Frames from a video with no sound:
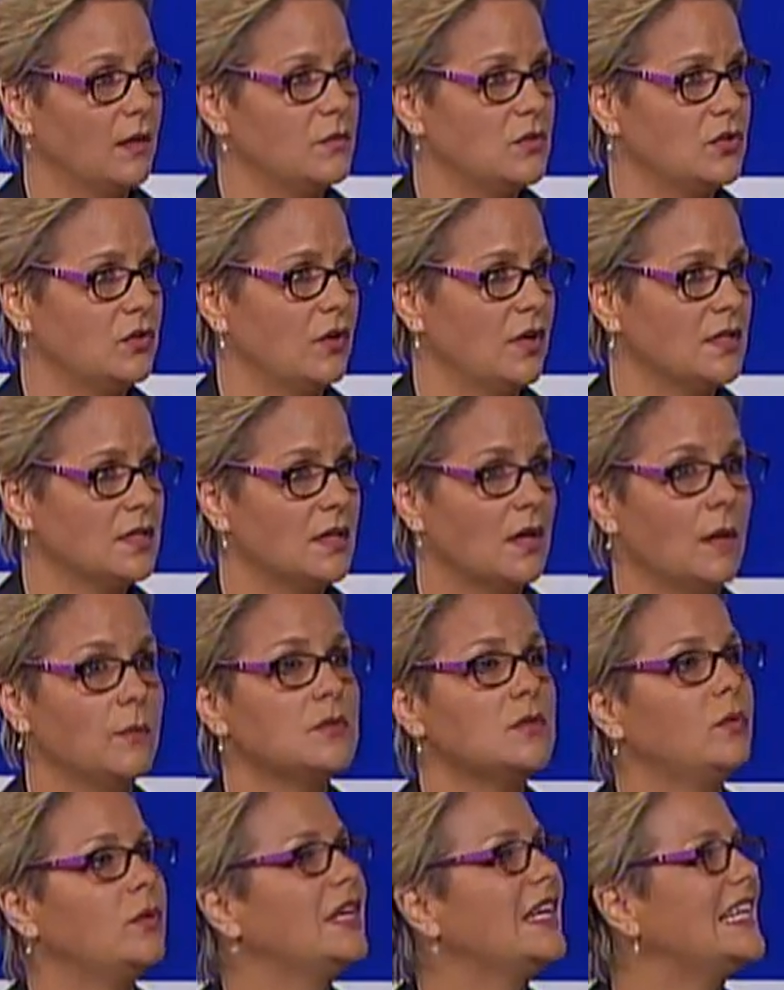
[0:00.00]
to us comes with
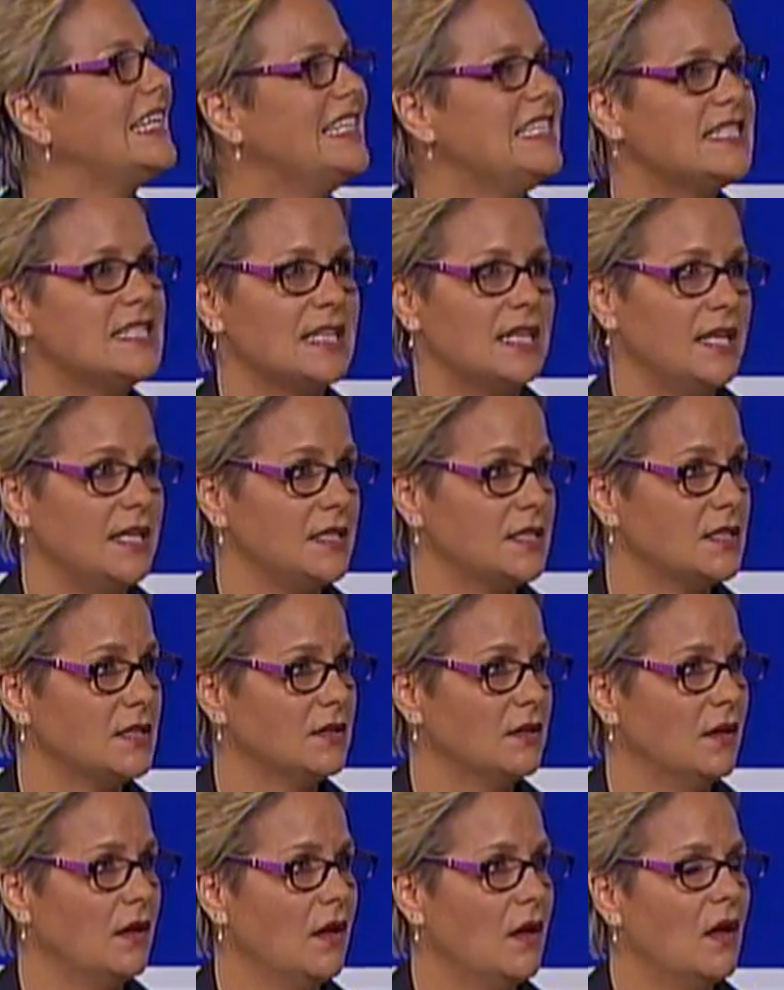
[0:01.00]
a clean slate.
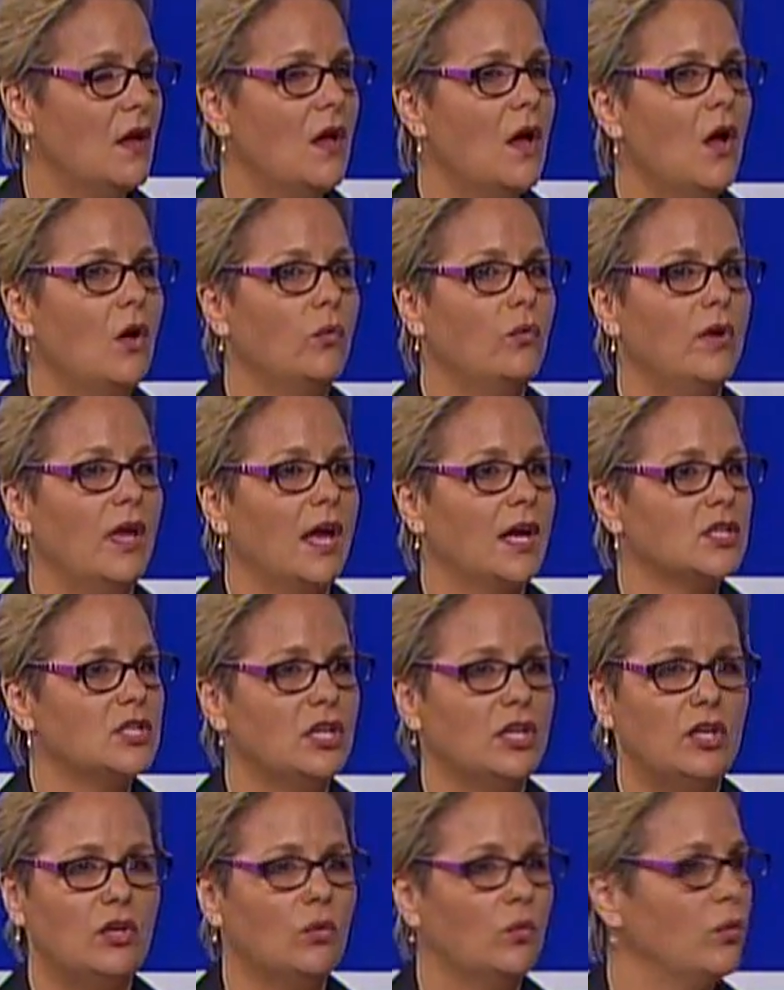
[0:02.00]
We actually
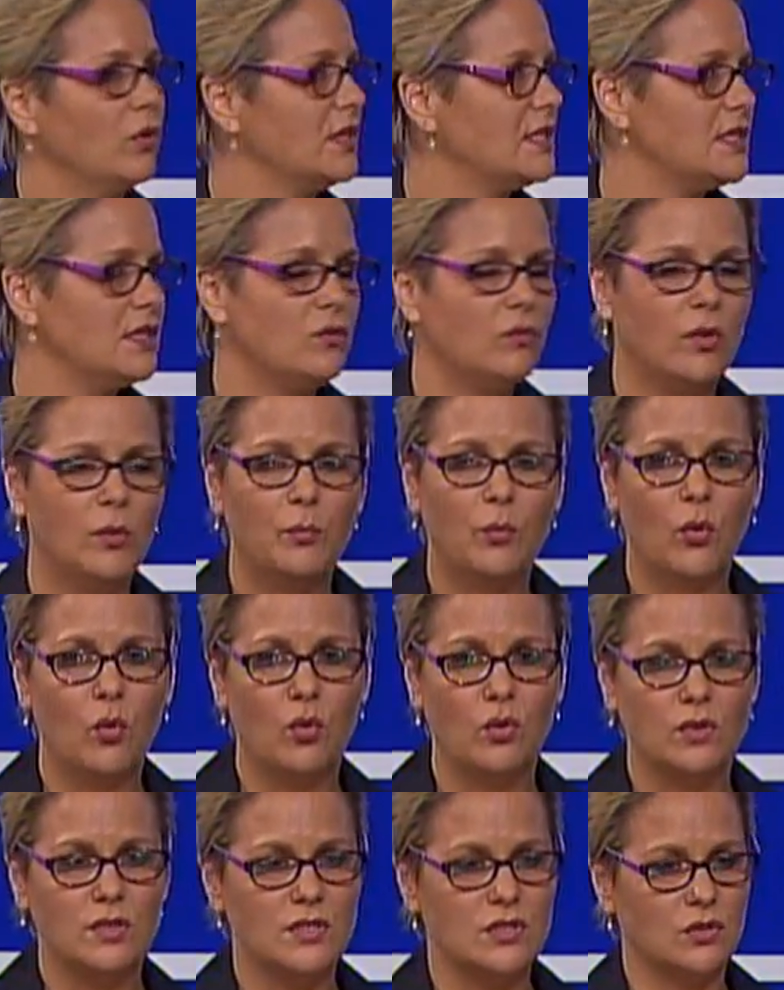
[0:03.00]
don't want to see
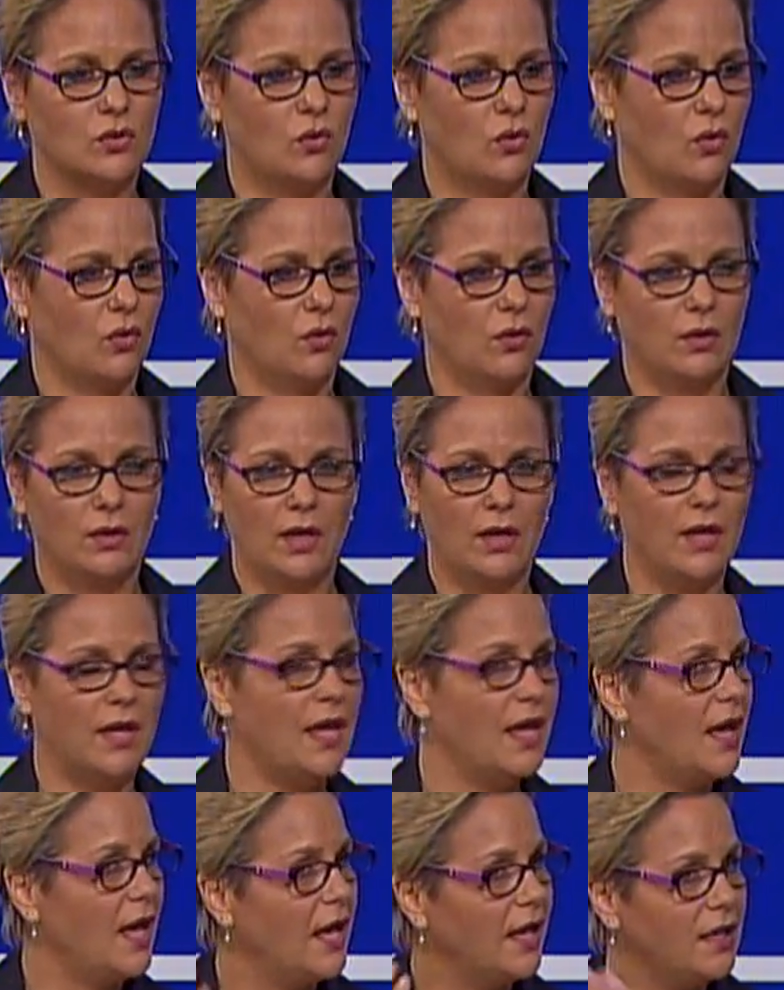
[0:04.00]
reports or hear
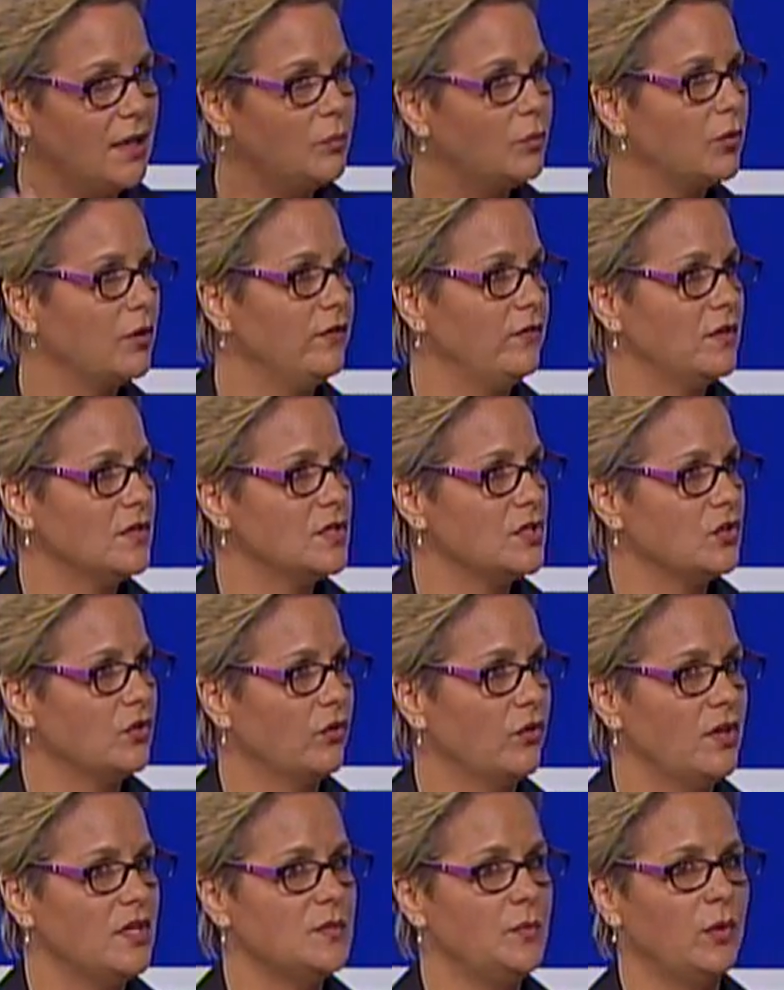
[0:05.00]
any previous
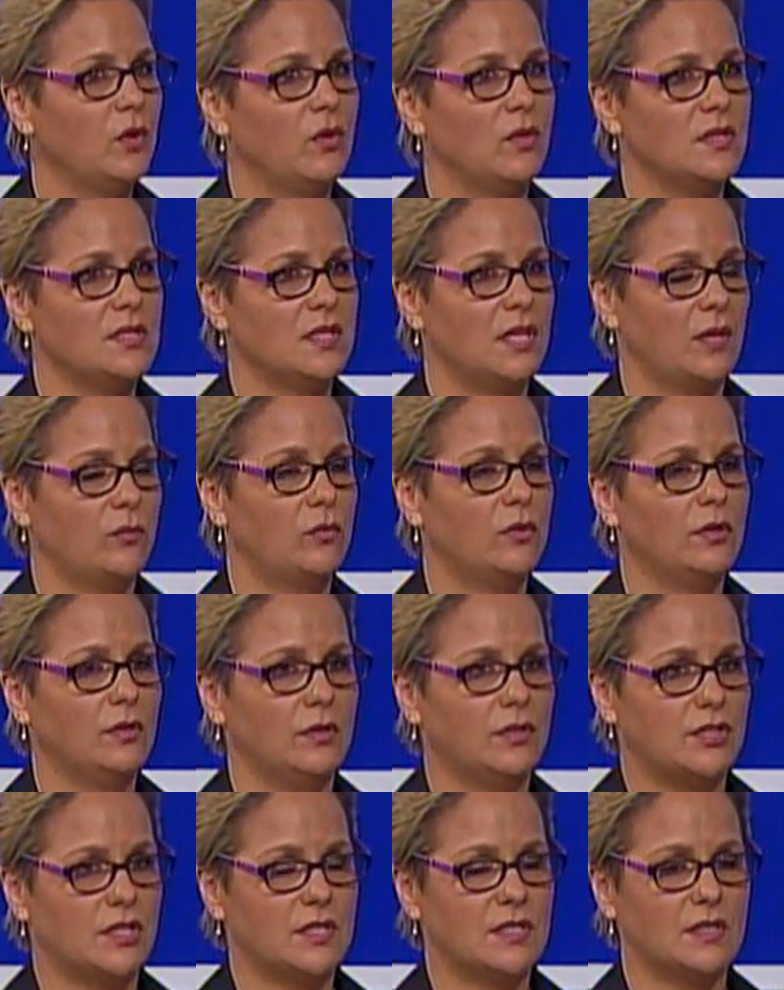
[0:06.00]
stories, because that will
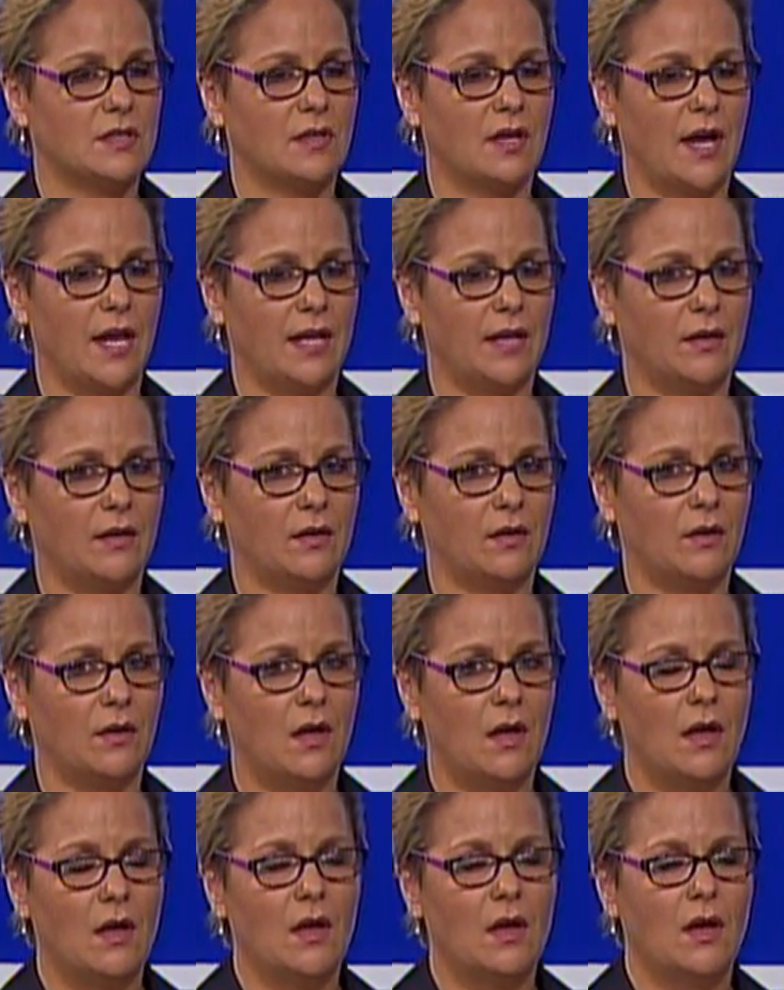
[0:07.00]
just kind of
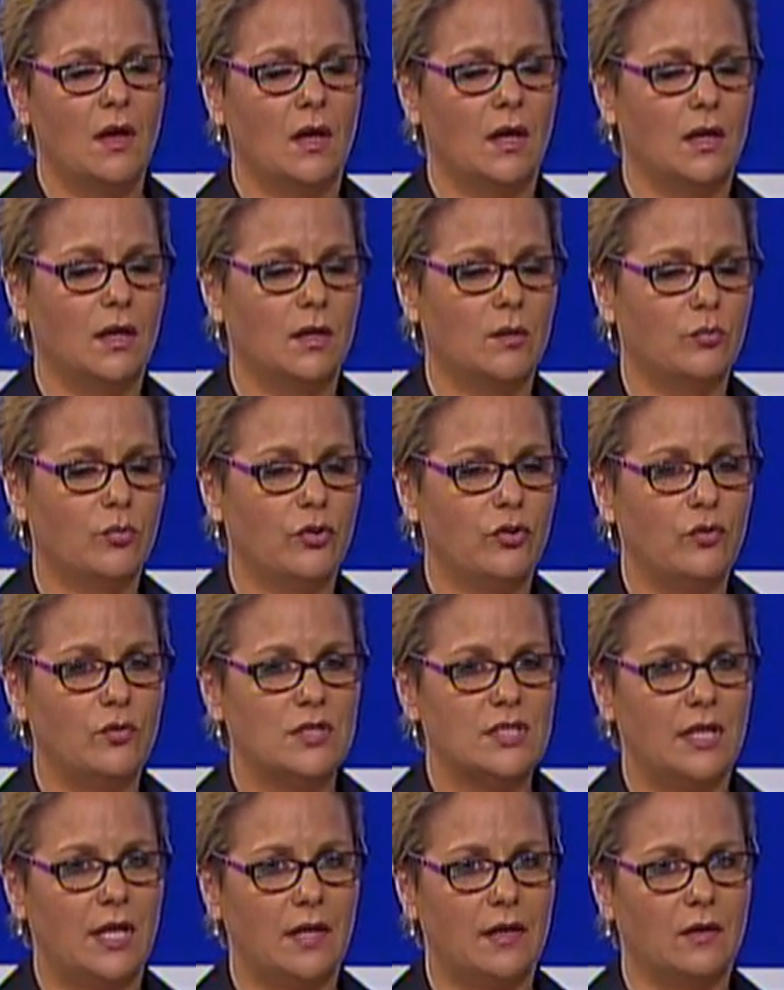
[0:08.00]
produce
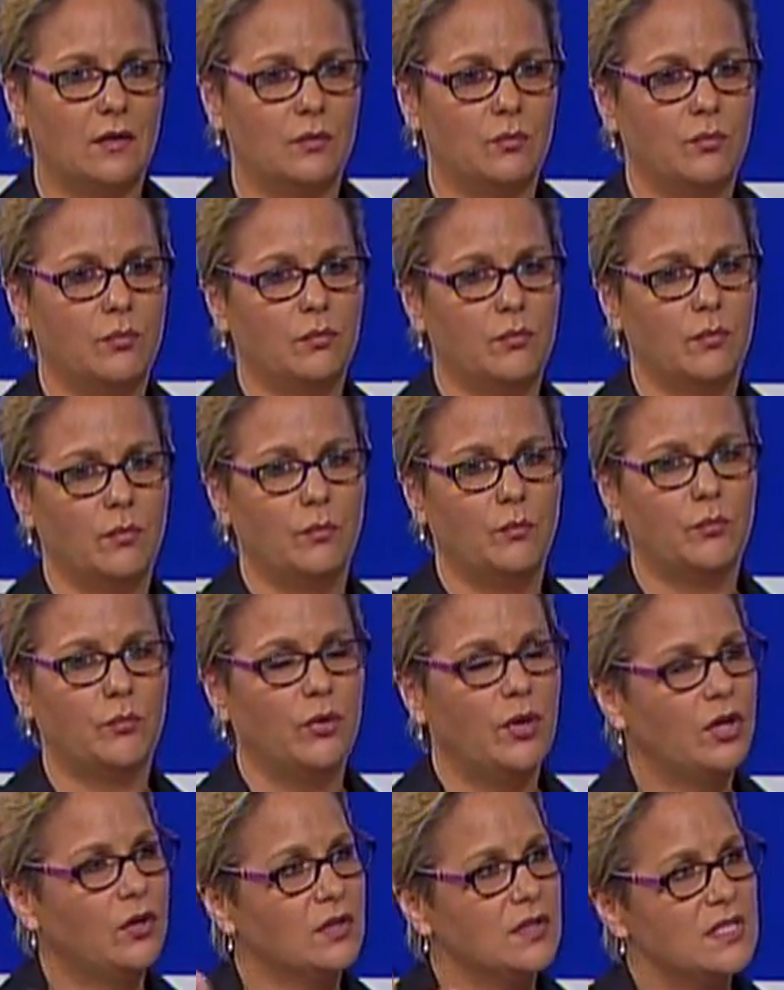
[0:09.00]
like a
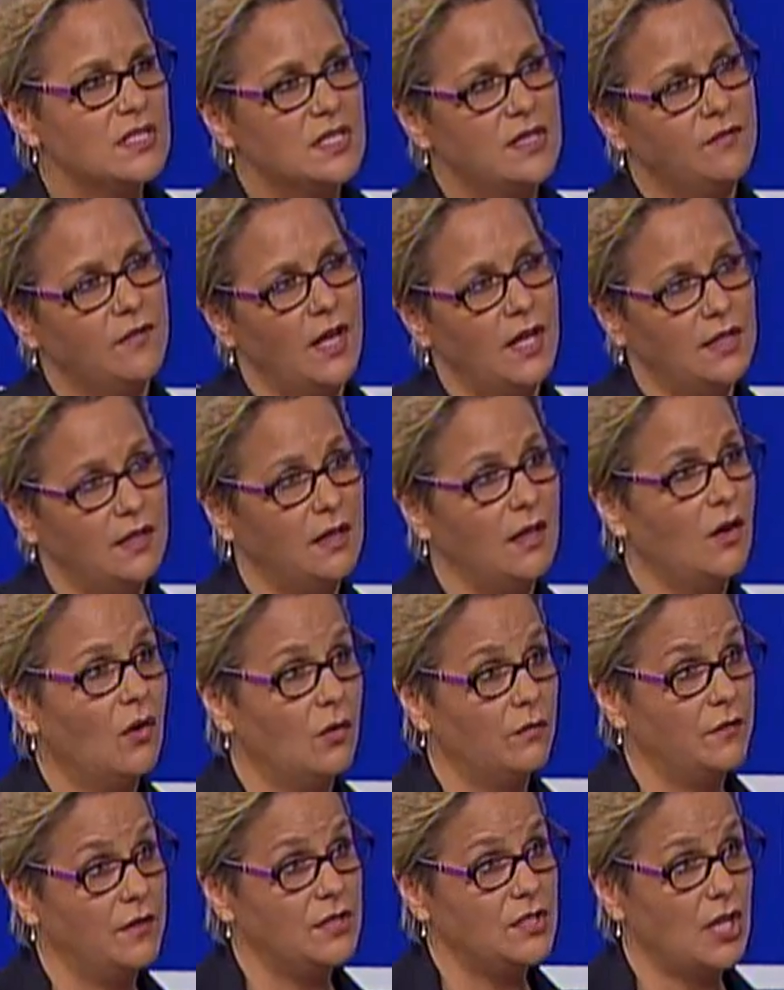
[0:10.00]
preconceived idea of
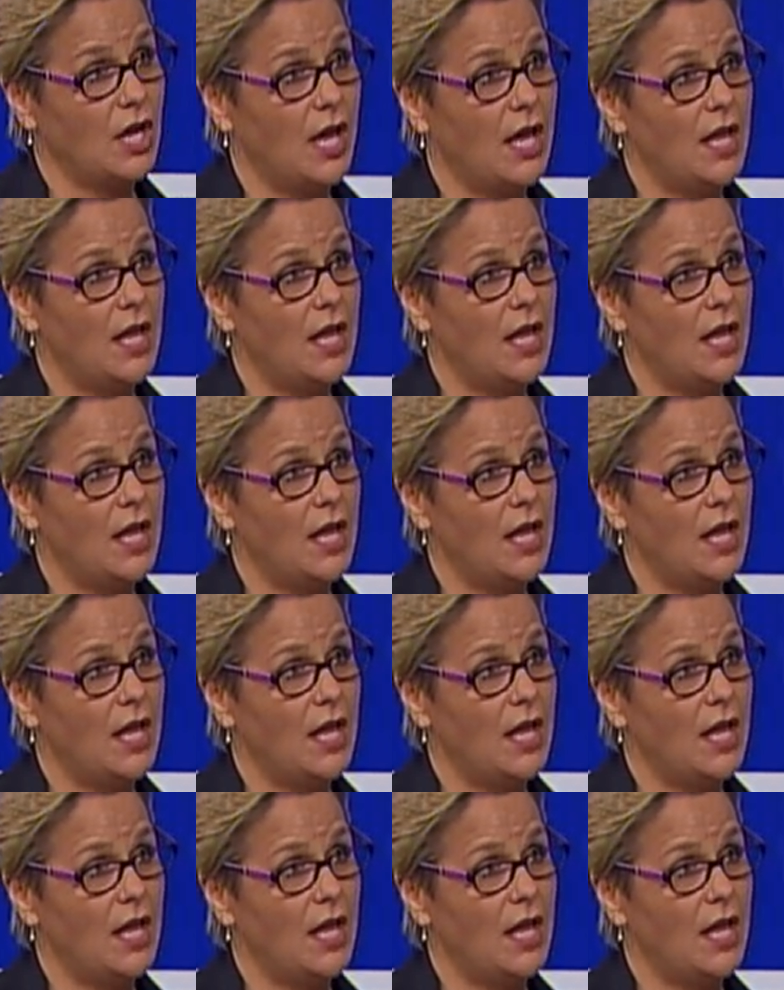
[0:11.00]
the child,